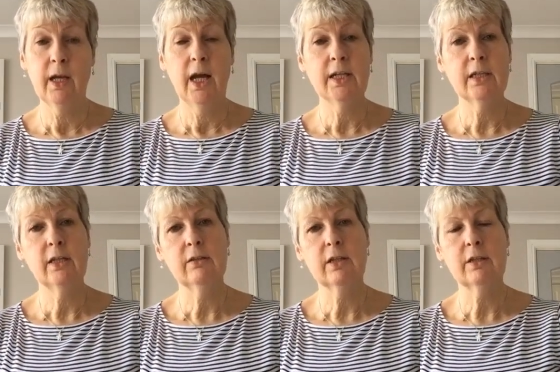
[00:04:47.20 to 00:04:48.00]
And I
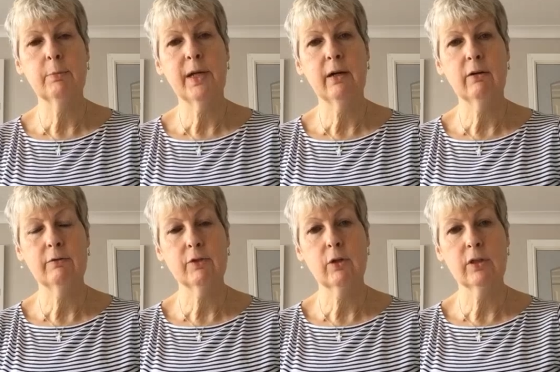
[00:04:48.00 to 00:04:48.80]
know that the power
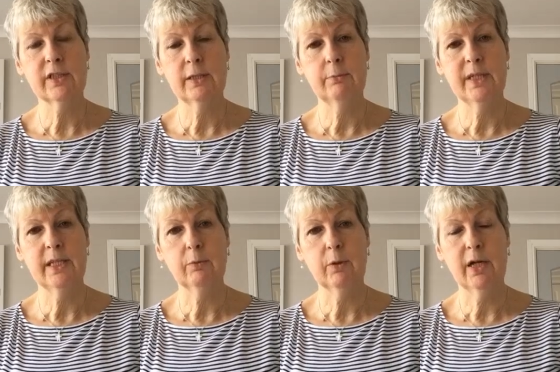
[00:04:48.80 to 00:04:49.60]
of God in
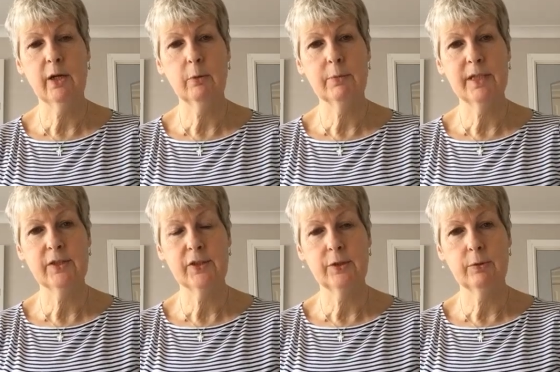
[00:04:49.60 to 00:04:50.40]
me will help me
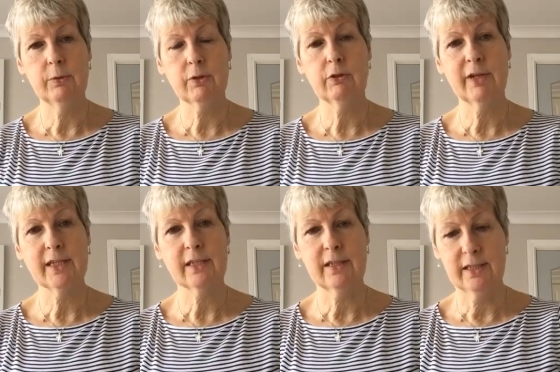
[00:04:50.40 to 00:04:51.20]
to
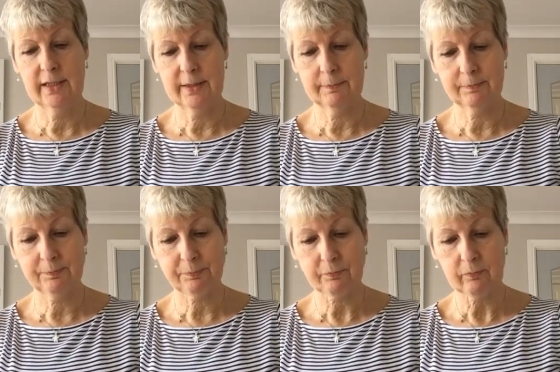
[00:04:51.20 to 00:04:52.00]
correct this
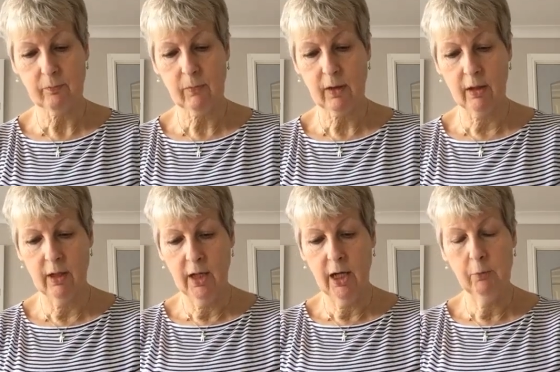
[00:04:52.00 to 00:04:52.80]

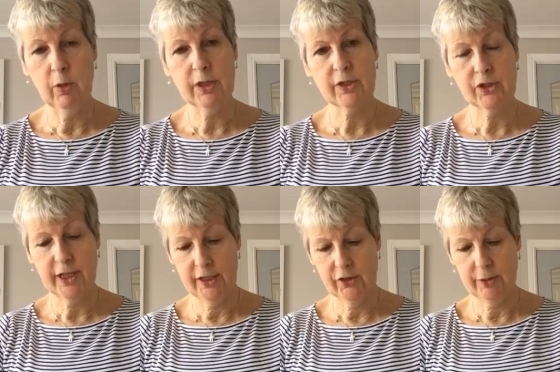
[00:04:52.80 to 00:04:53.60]
and work a
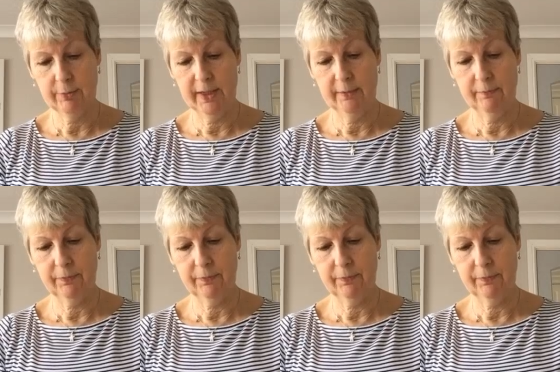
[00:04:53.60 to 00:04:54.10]
change in me.